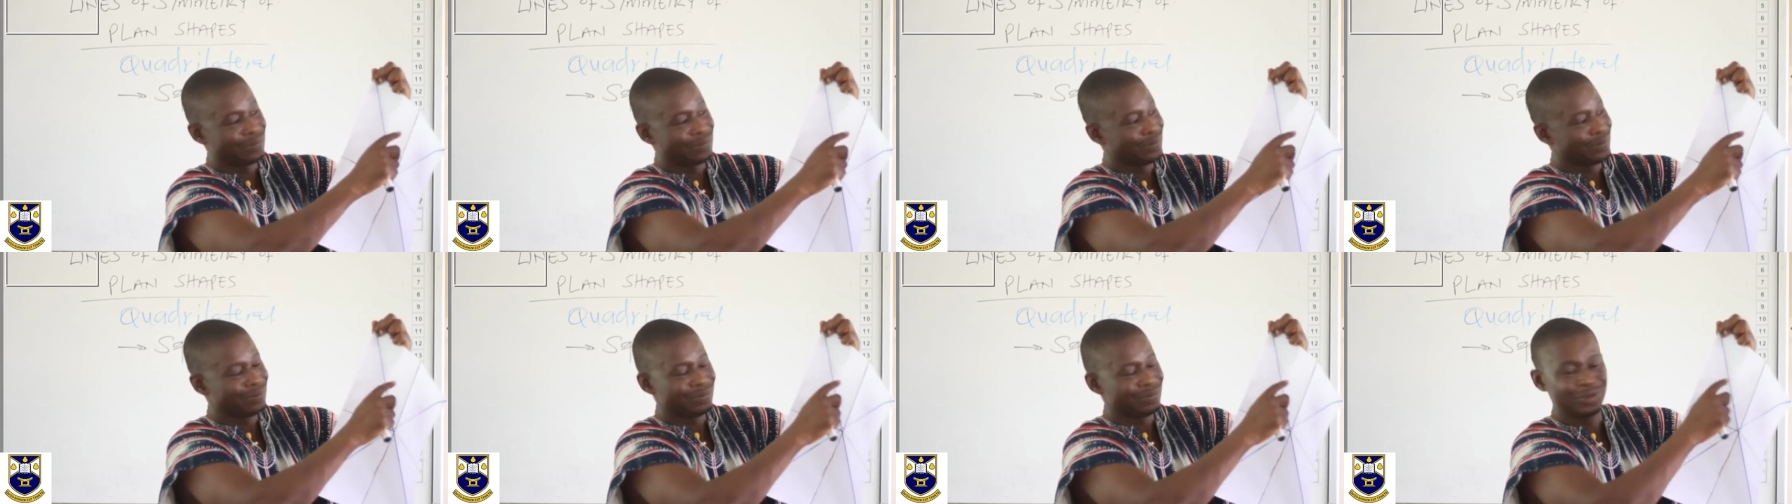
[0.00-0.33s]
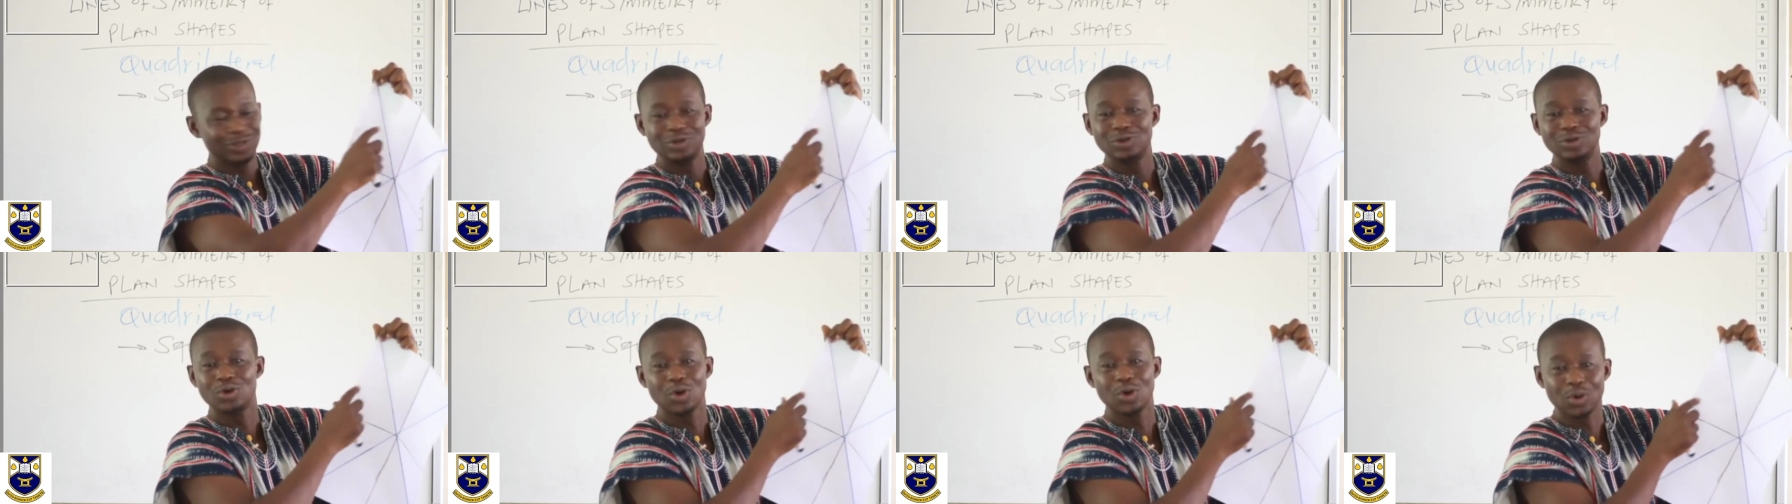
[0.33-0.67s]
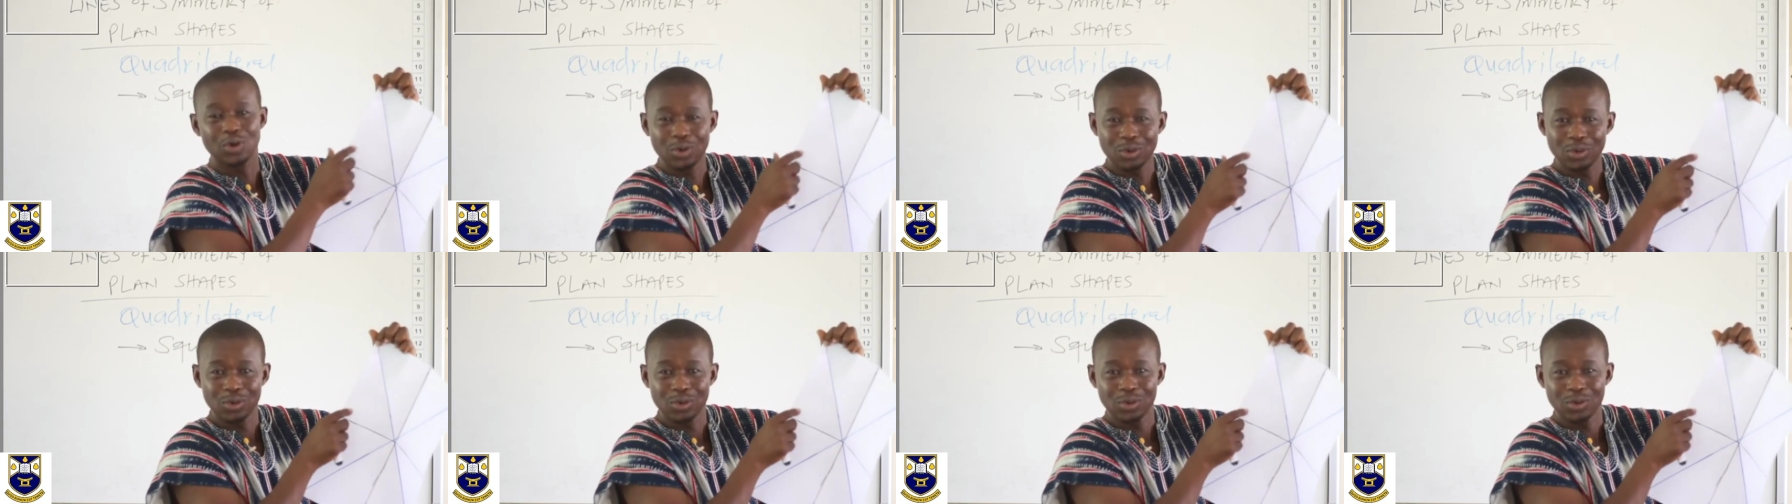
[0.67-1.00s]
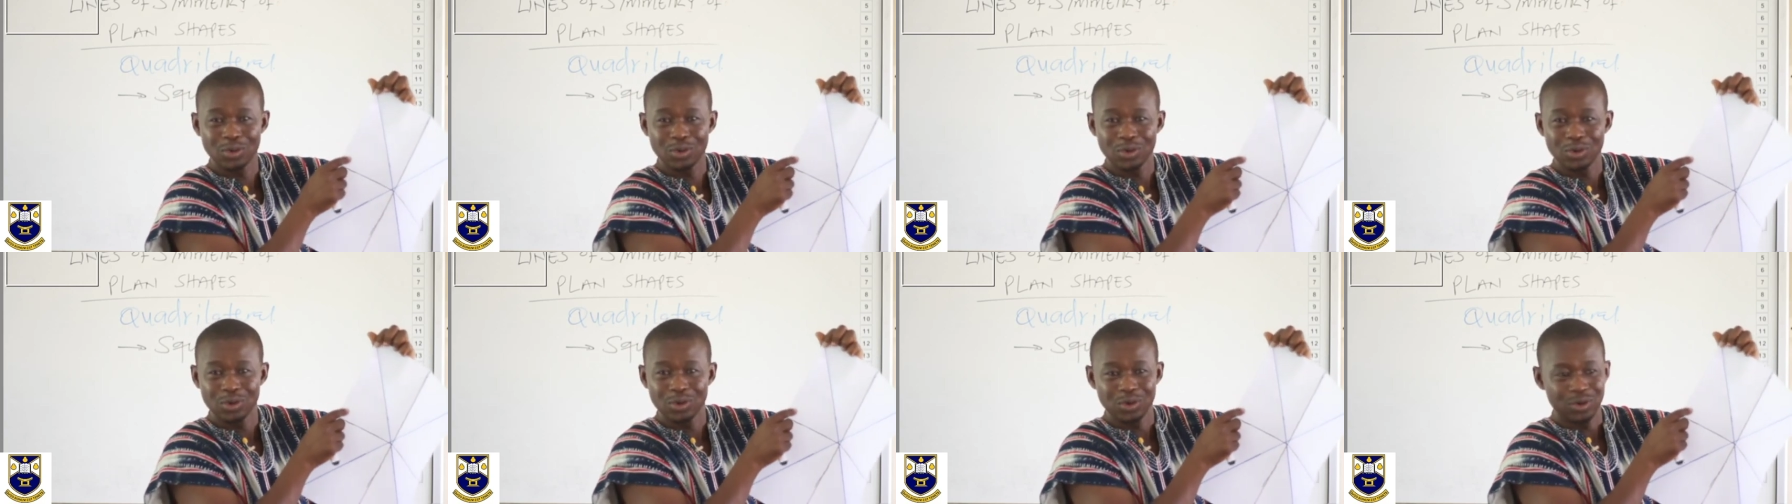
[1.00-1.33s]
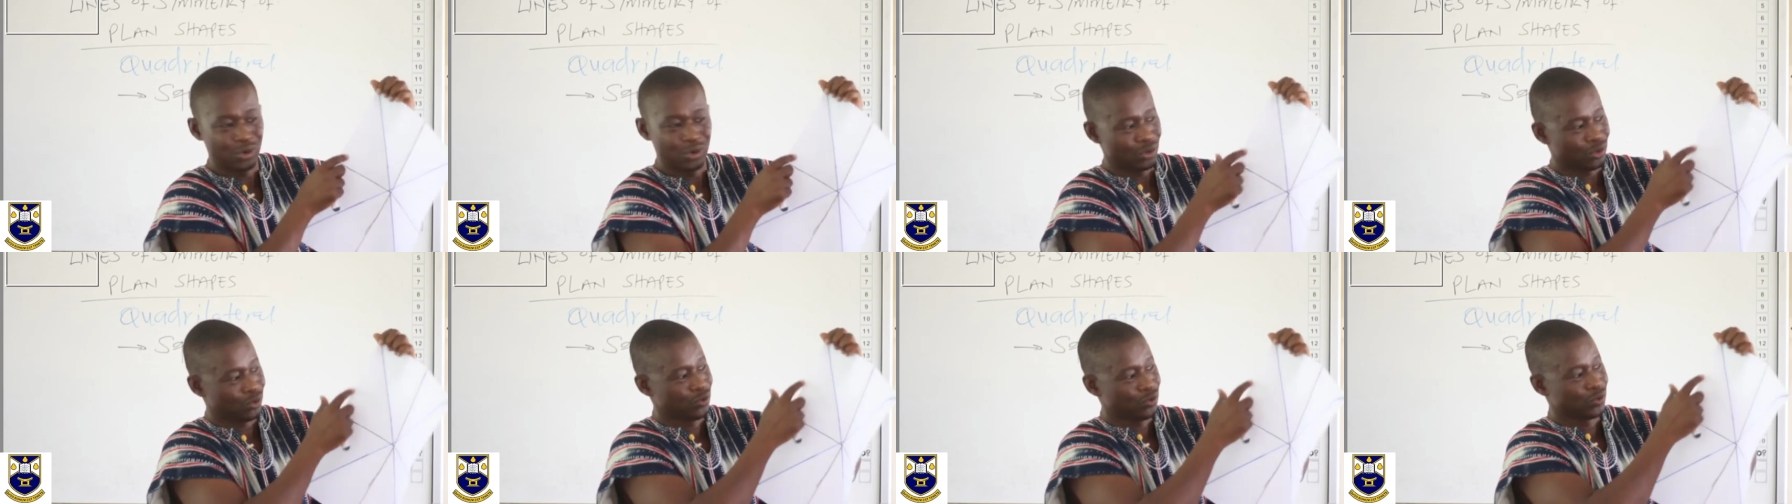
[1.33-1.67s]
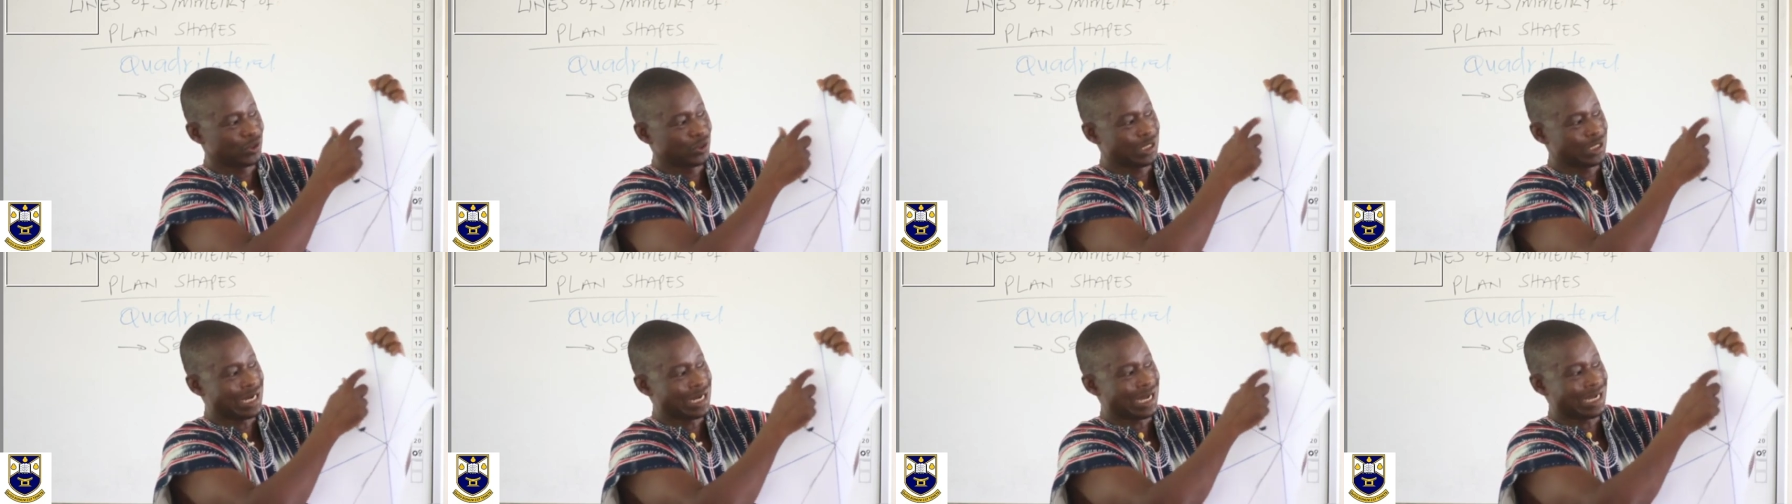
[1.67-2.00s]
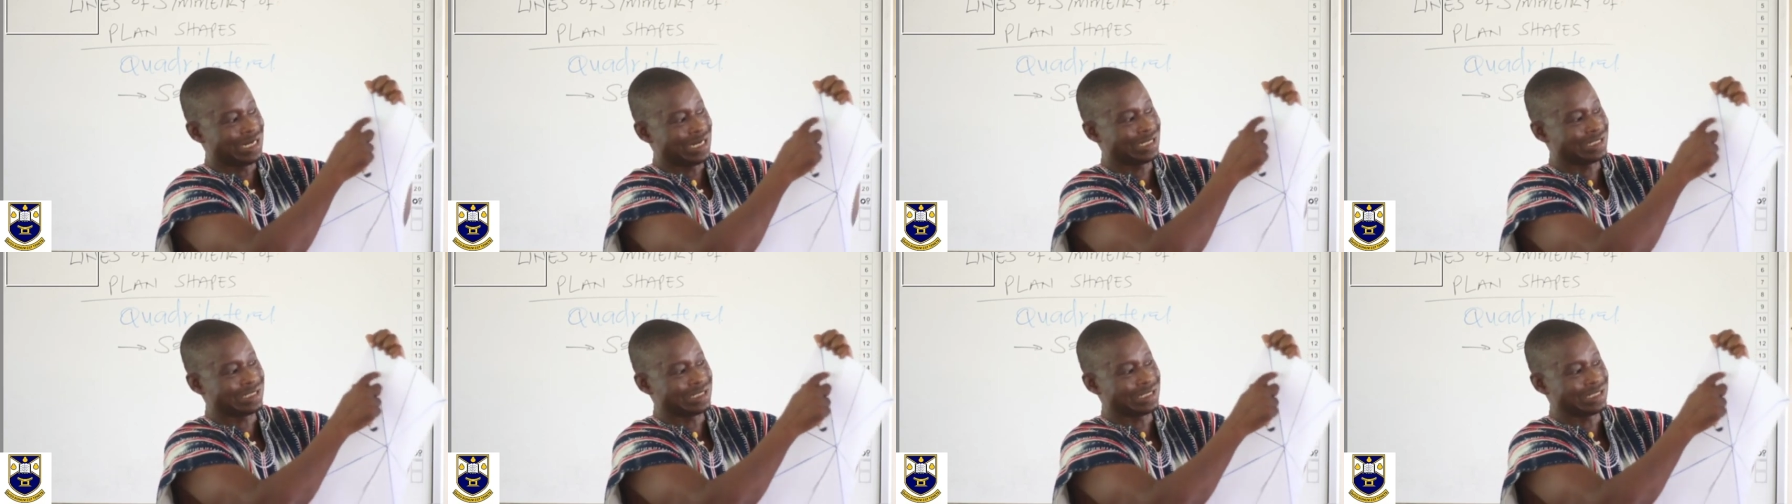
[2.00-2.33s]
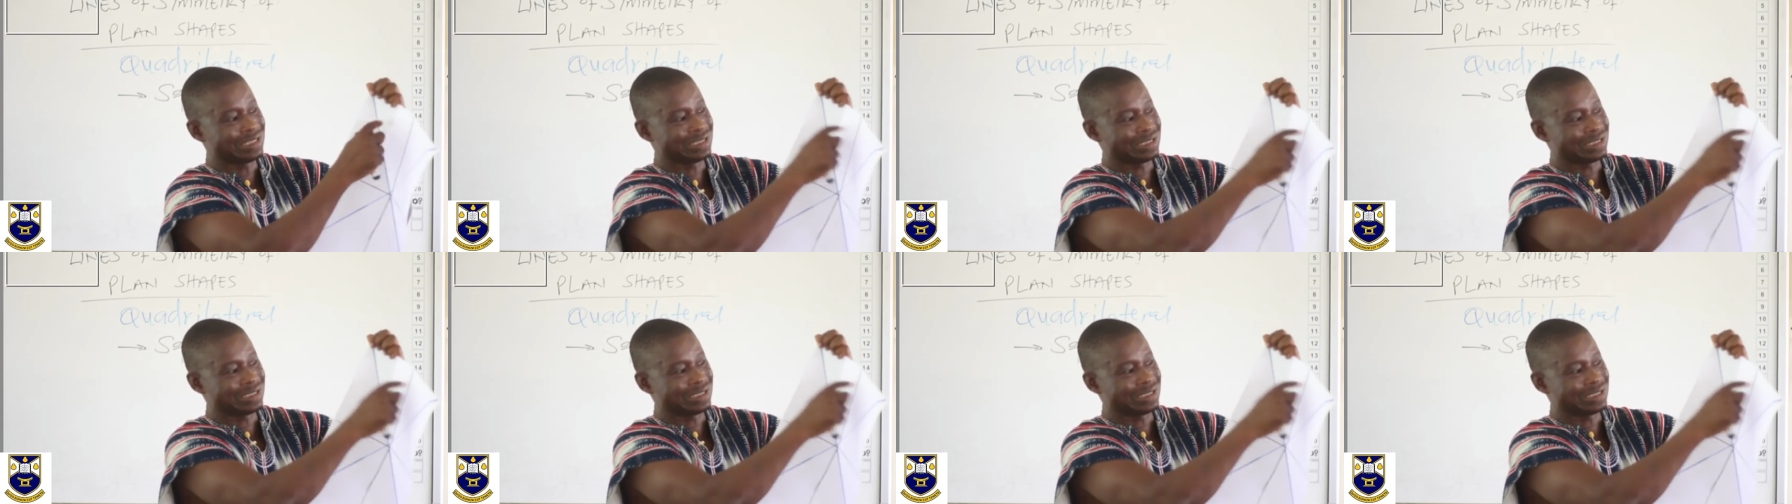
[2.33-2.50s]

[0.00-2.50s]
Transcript: No. You could see that this is,